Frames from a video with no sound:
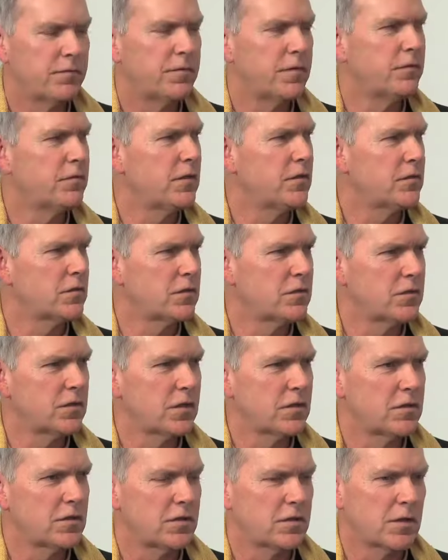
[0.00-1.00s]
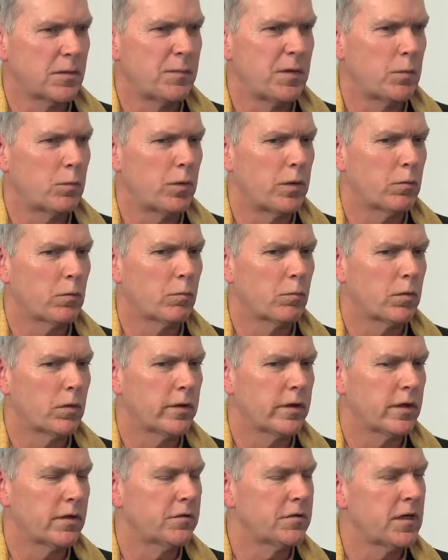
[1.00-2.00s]
uh, the 50s and 60s, I mean, we were
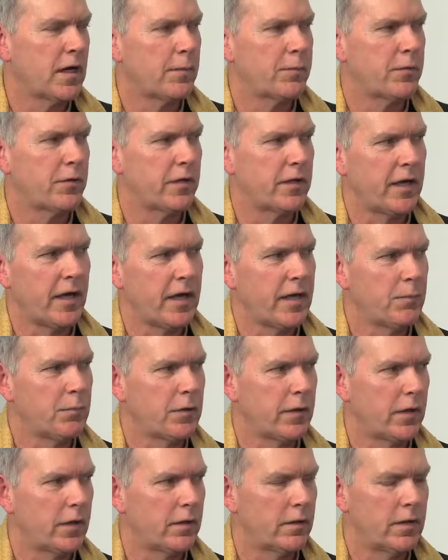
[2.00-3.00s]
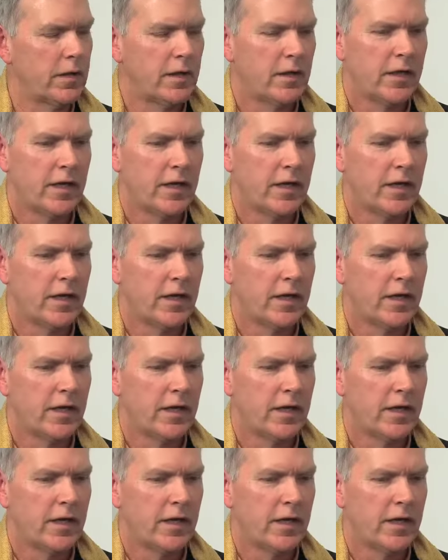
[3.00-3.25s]
really on top of the game then.